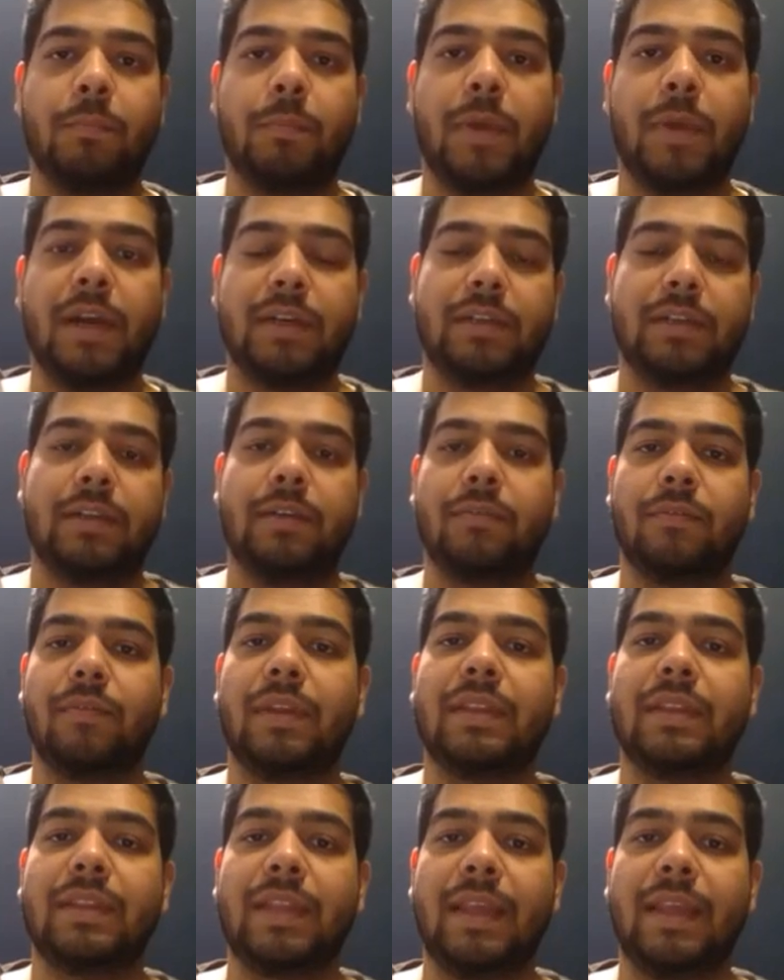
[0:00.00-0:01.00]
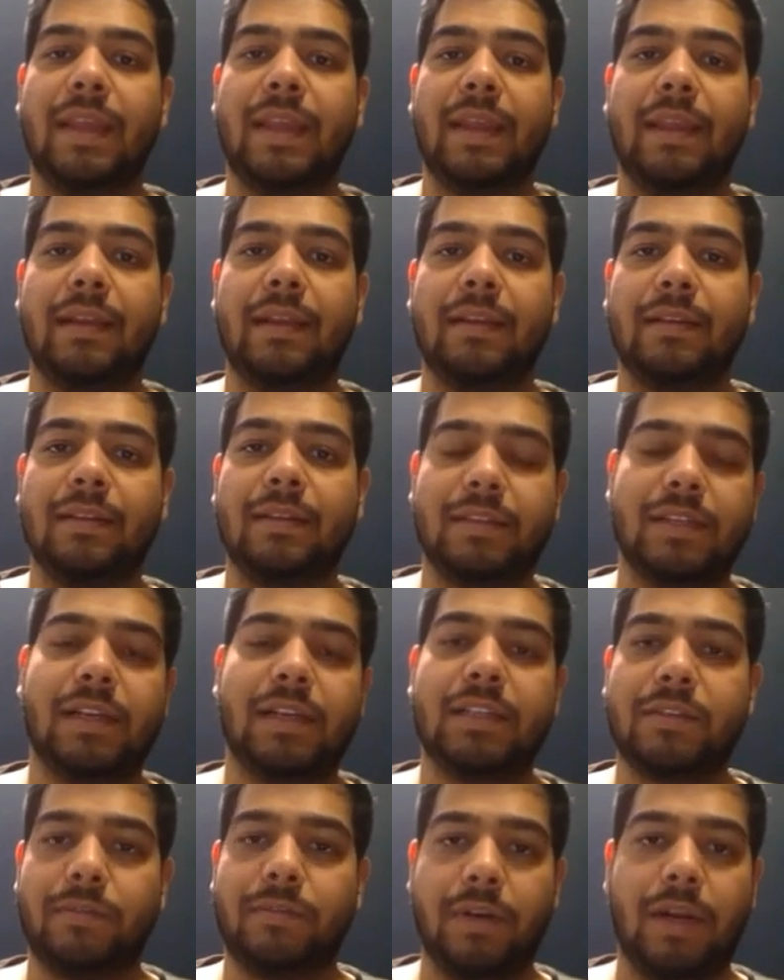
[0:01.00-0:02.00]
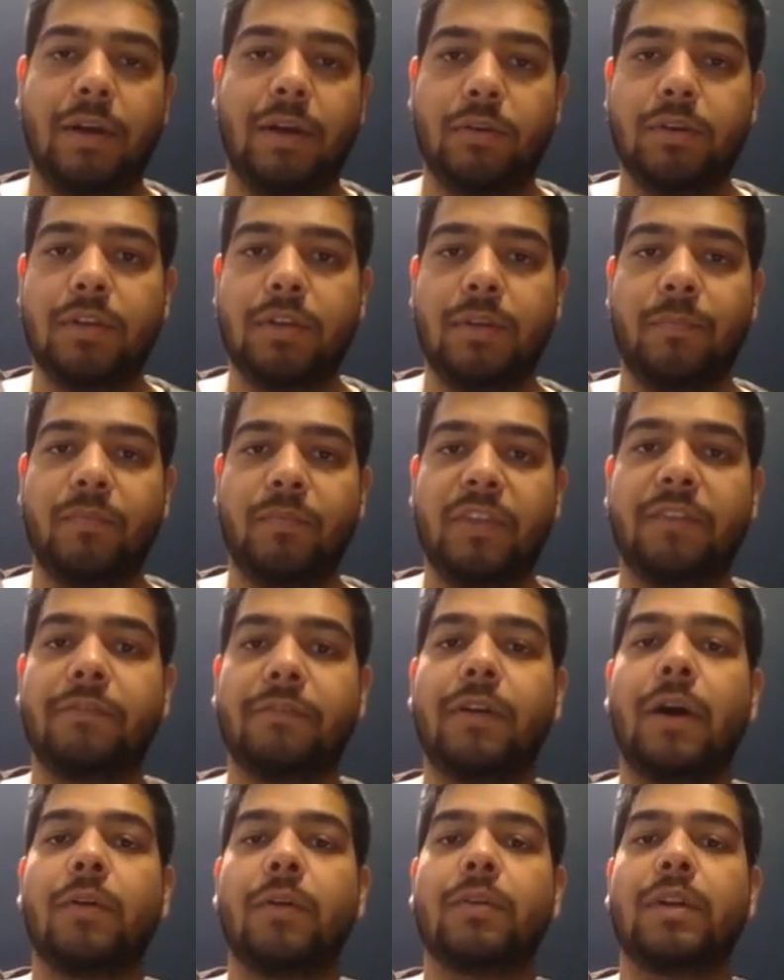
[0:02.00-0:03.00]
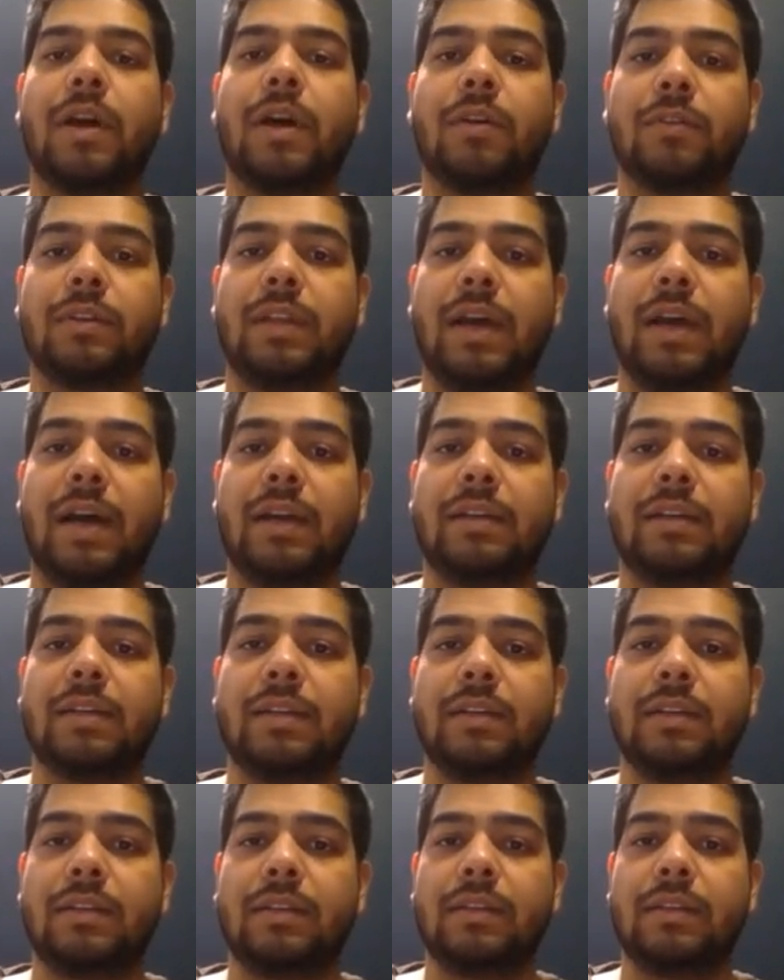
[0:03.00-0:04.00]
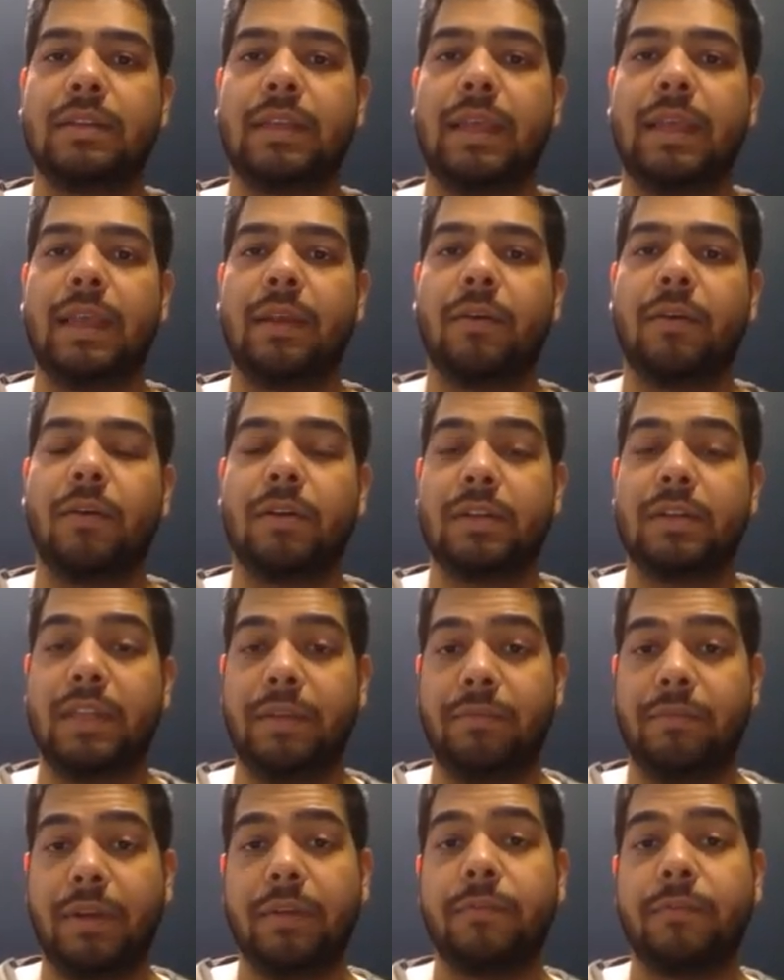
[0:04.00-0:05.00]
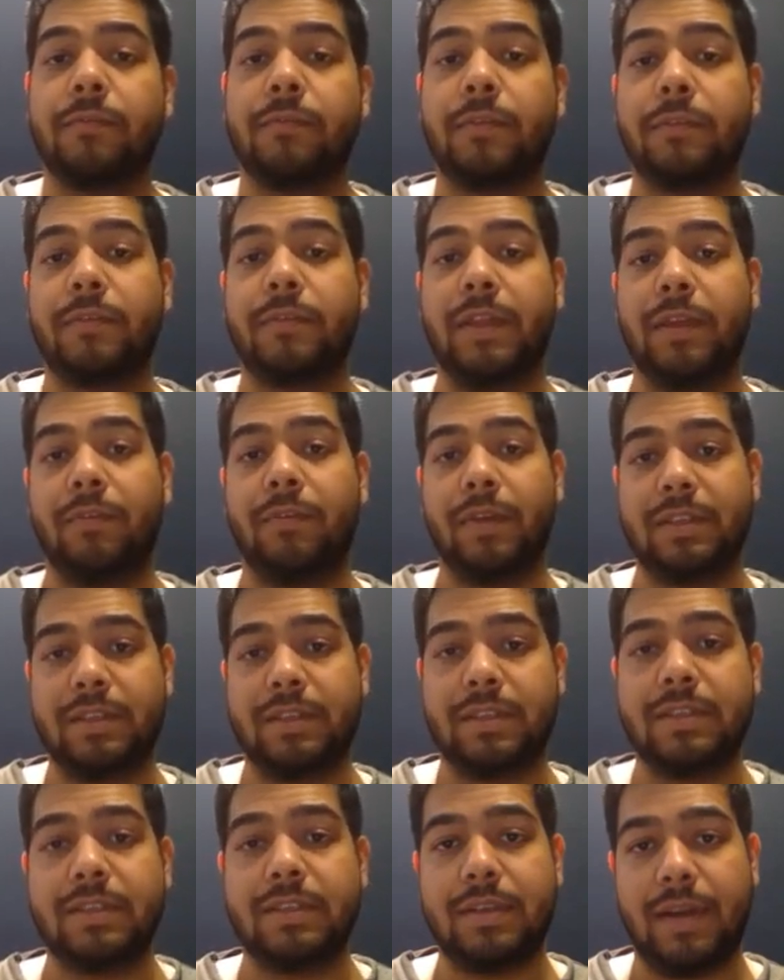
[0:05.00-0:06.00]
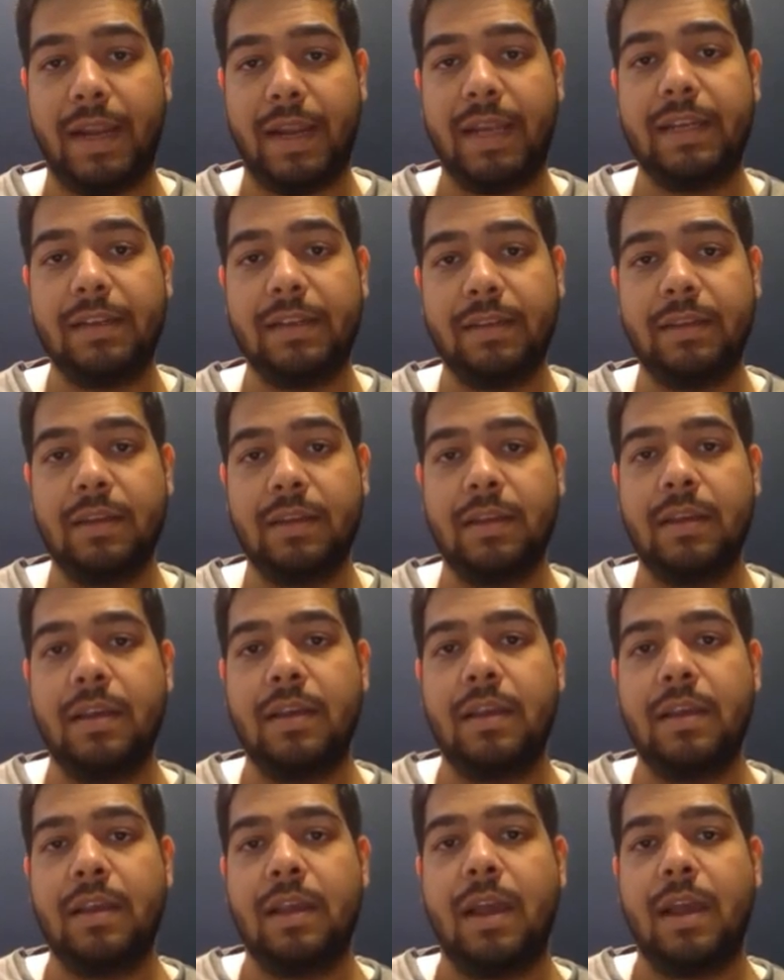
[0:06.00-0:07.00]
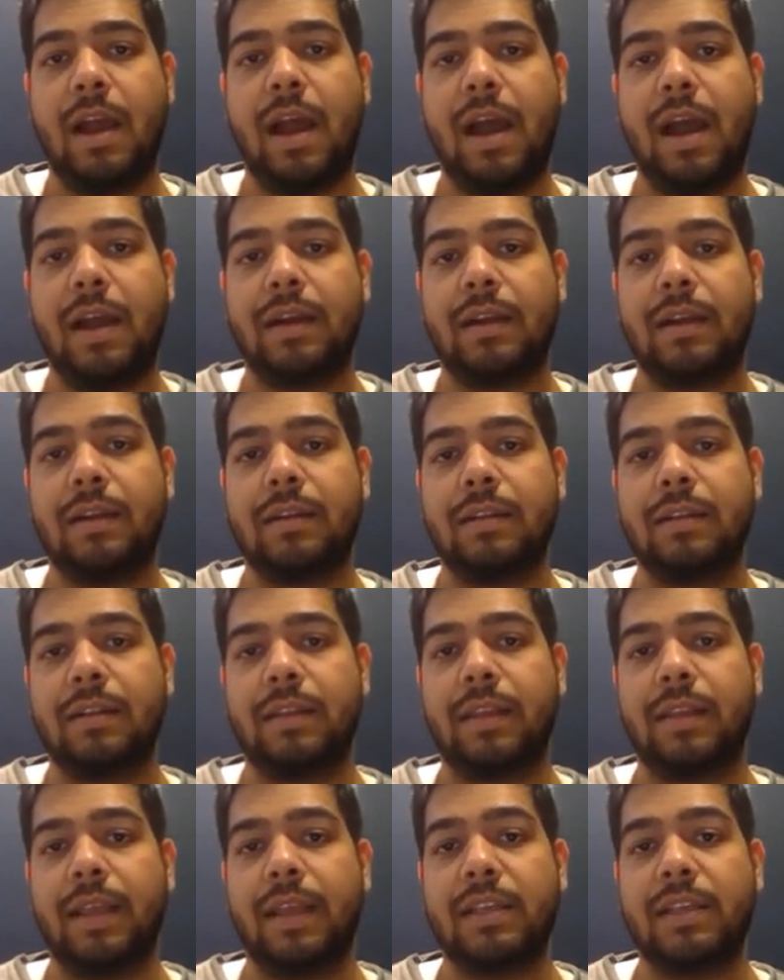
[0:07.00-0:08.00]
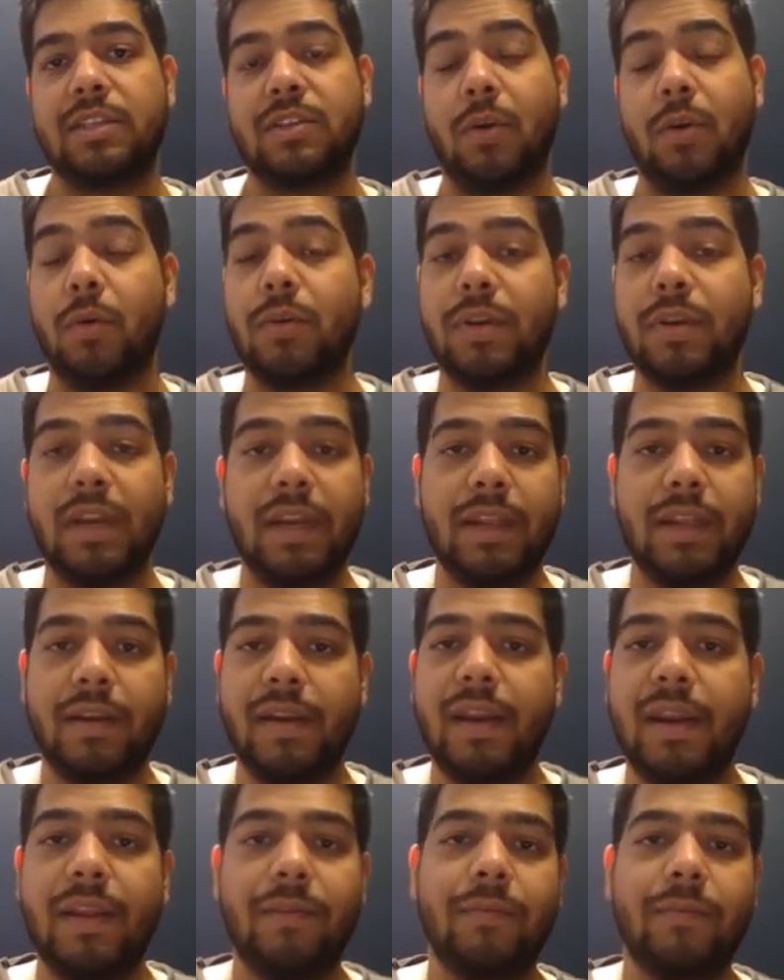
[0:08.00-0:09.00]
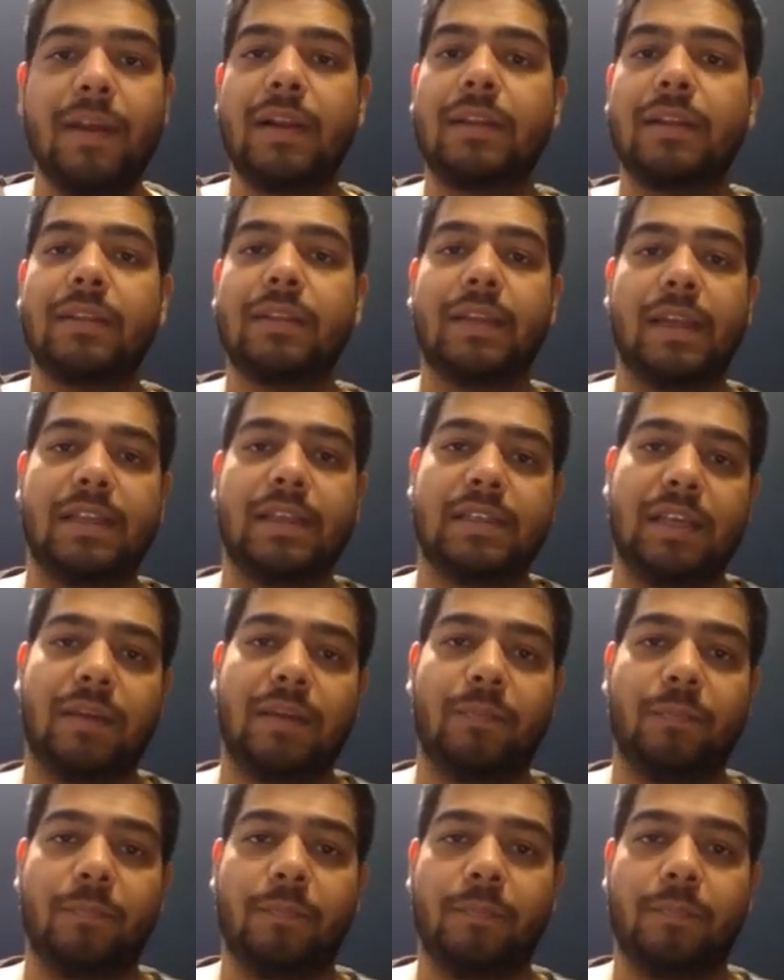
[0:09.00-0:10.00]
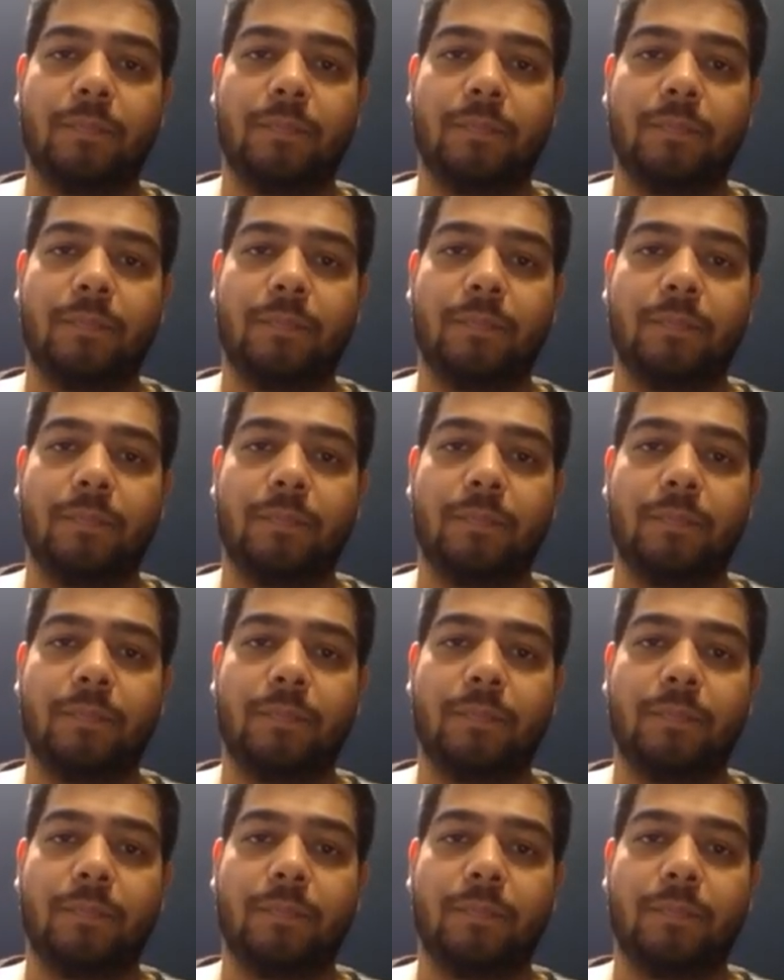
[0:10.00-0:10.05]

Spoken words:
but when the results were out, they found out that they got the 150 questions right and they scored really well in the exam.